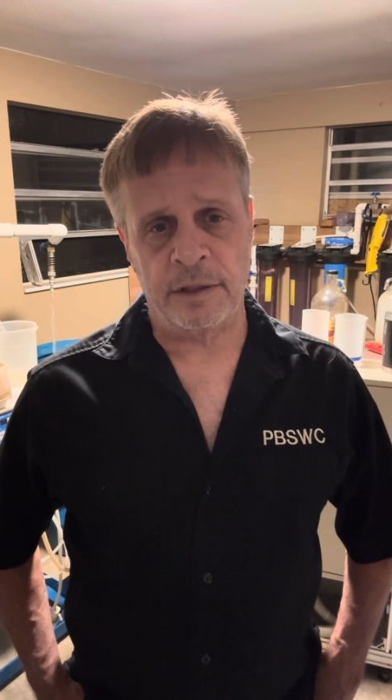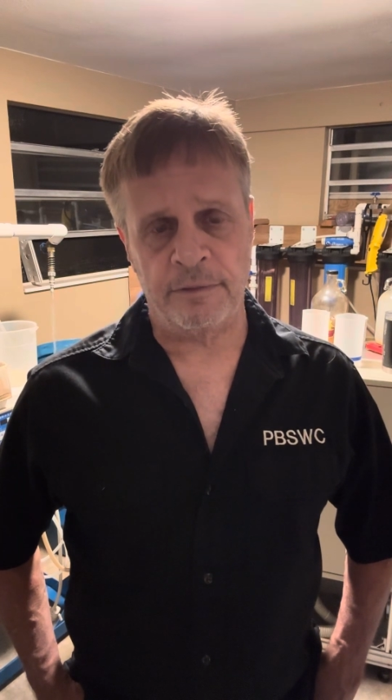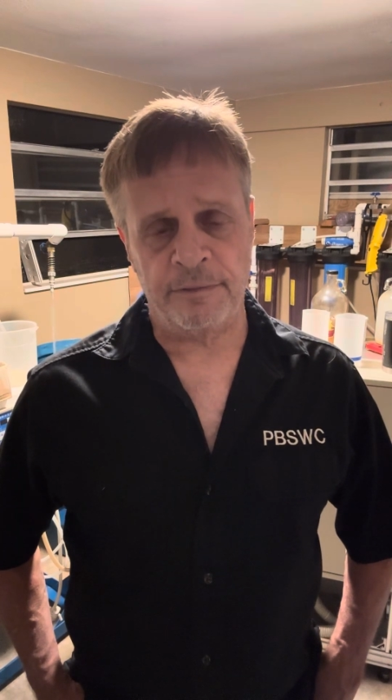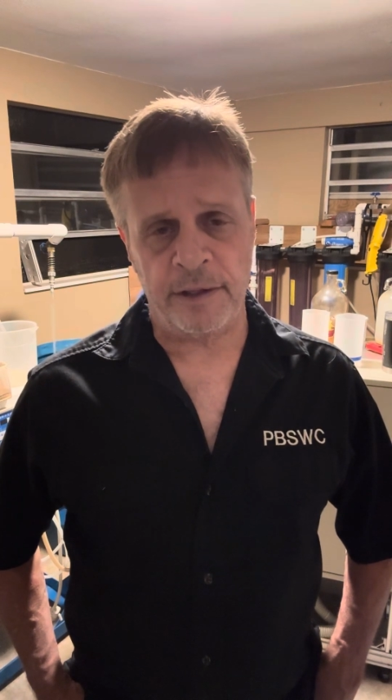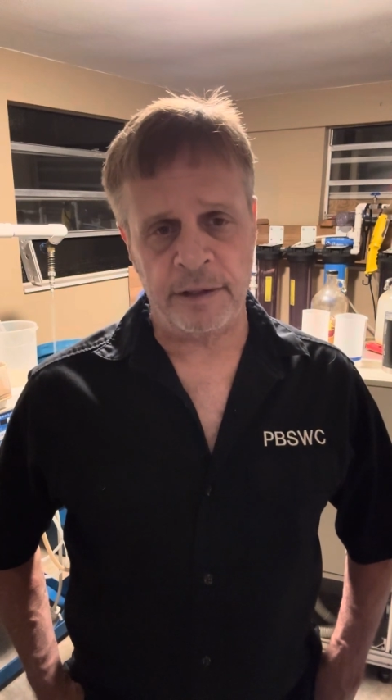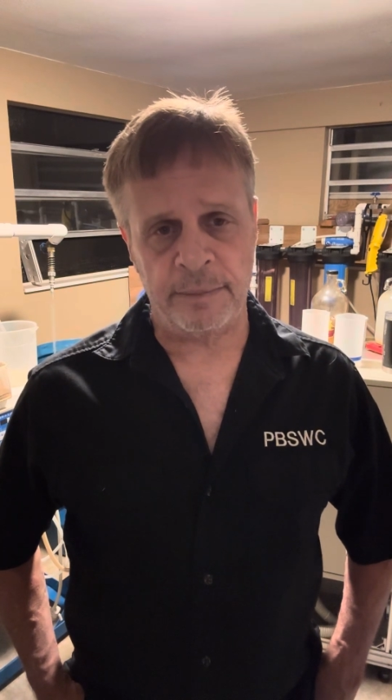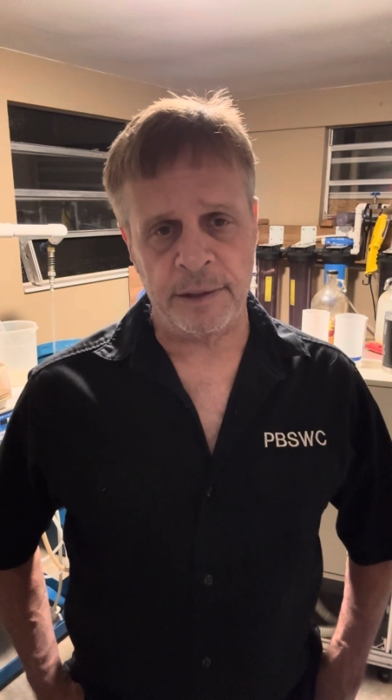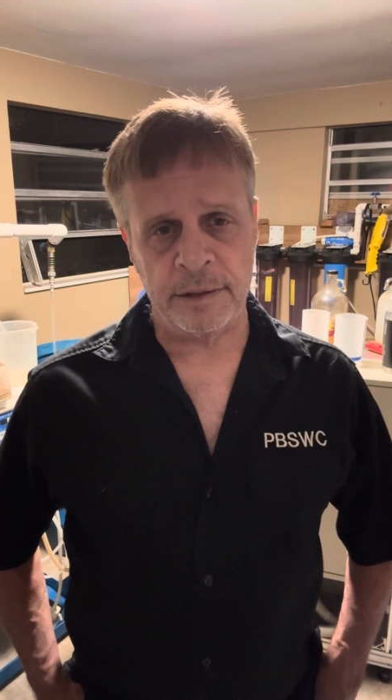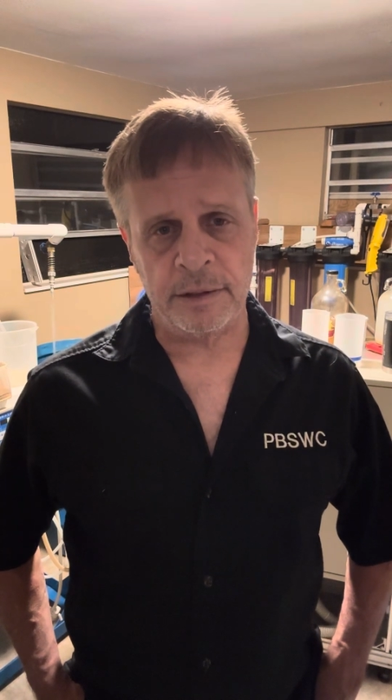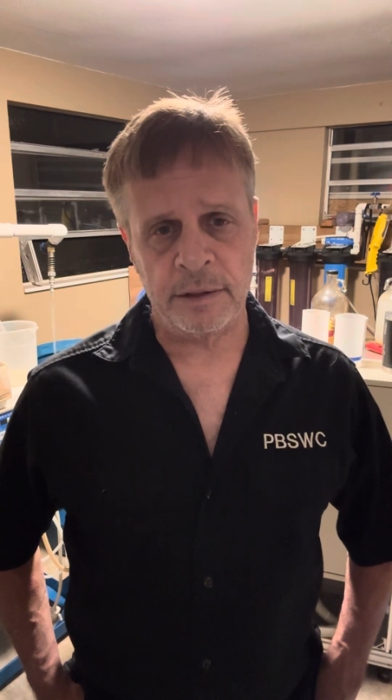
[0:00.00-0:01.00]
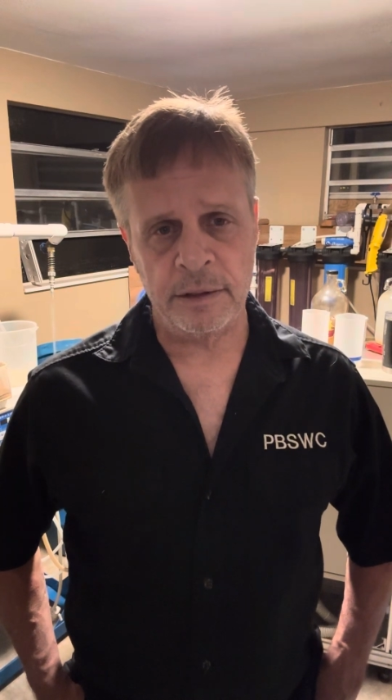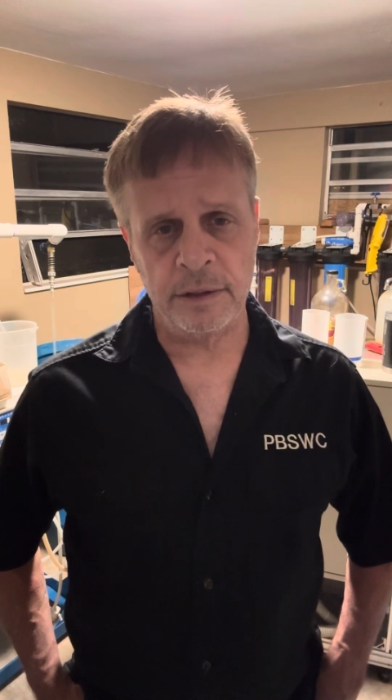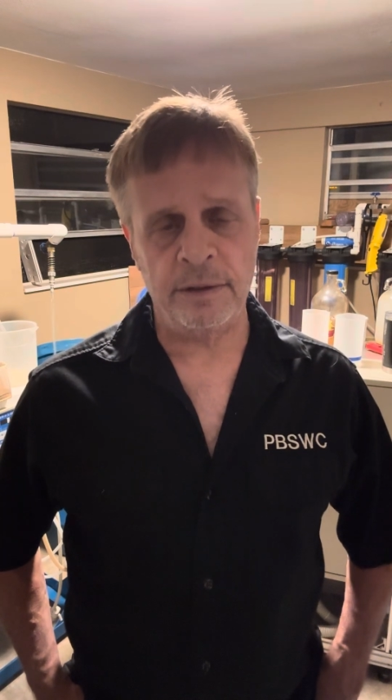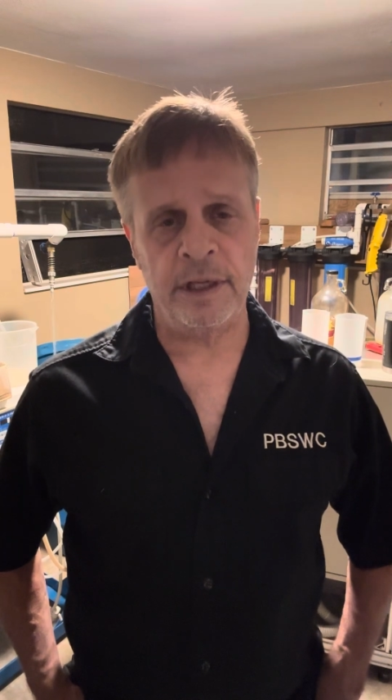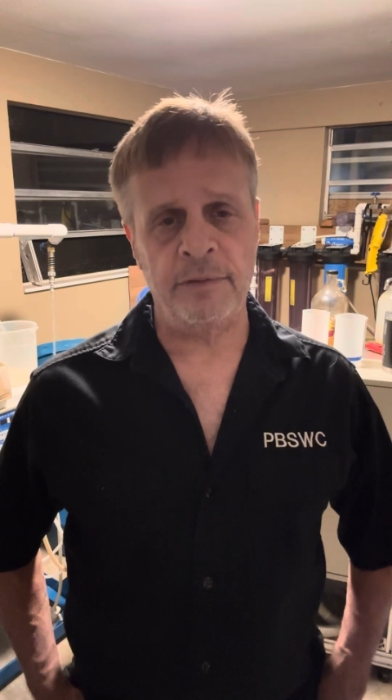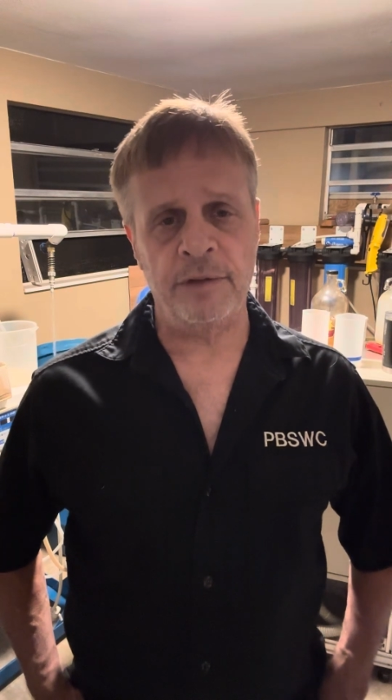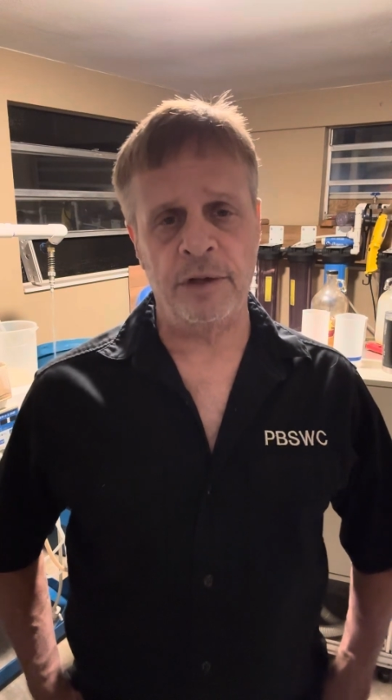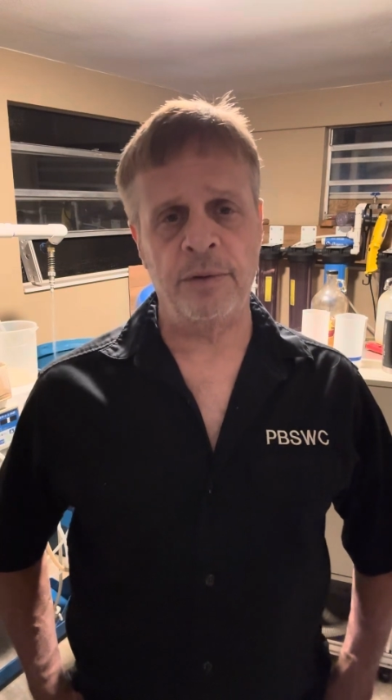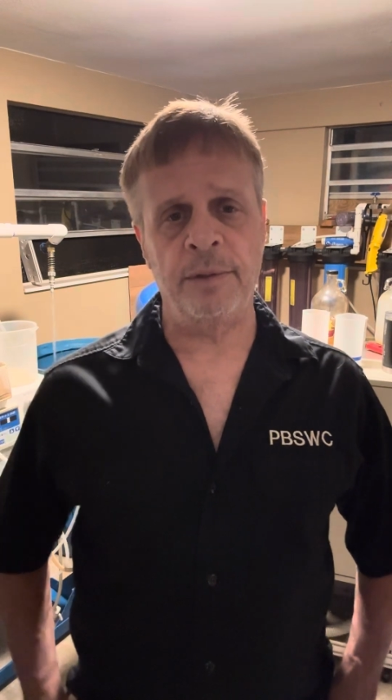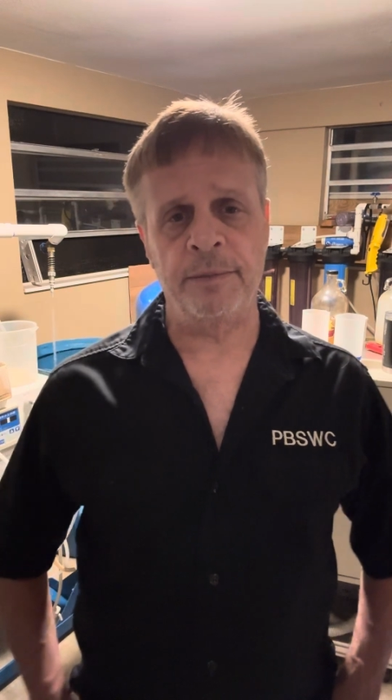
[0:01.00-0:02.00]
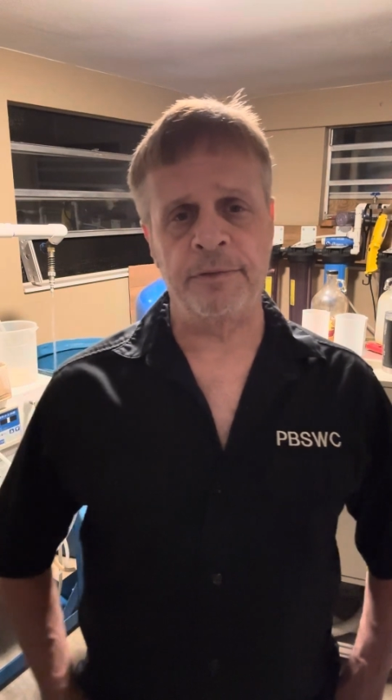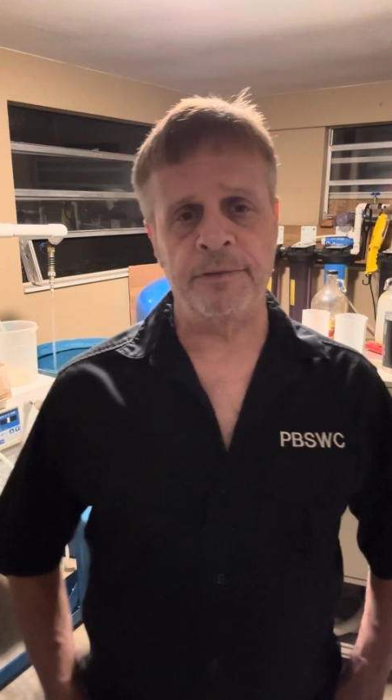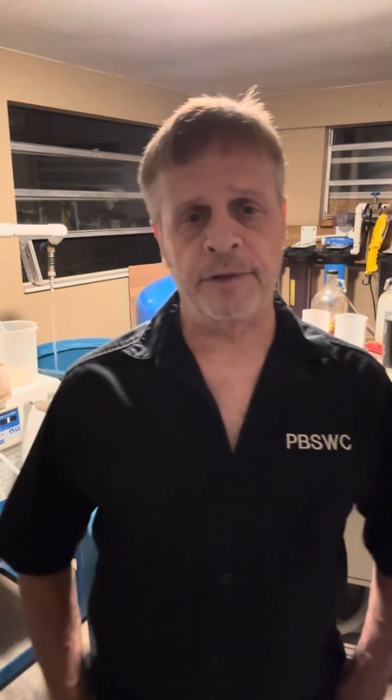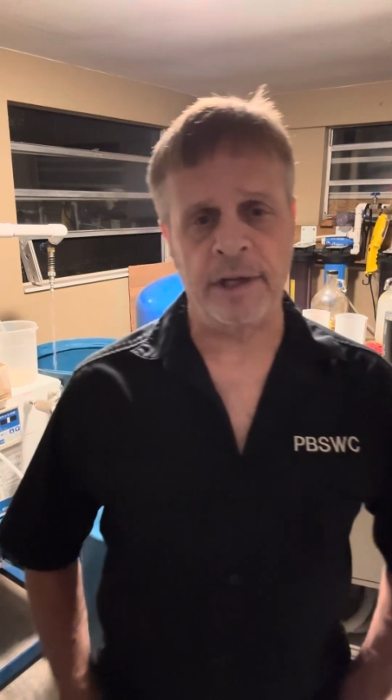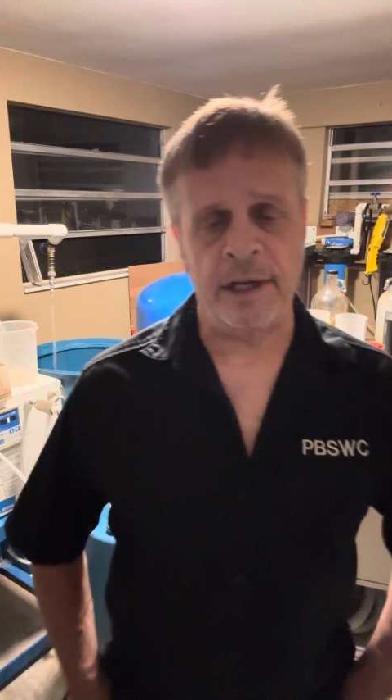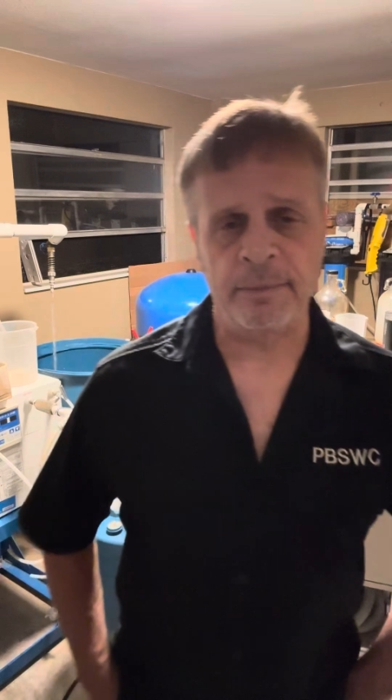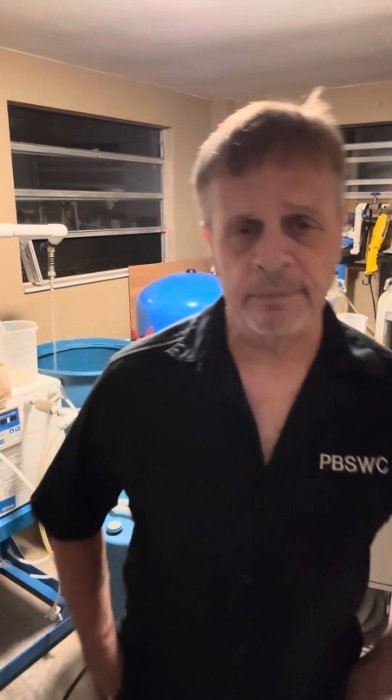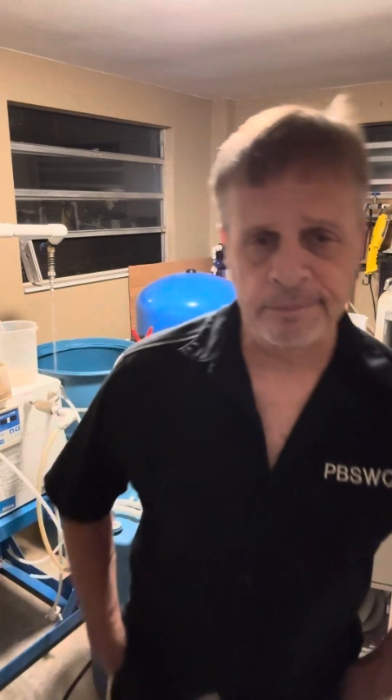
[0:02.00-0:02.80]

environment. You don't have the equipment for that.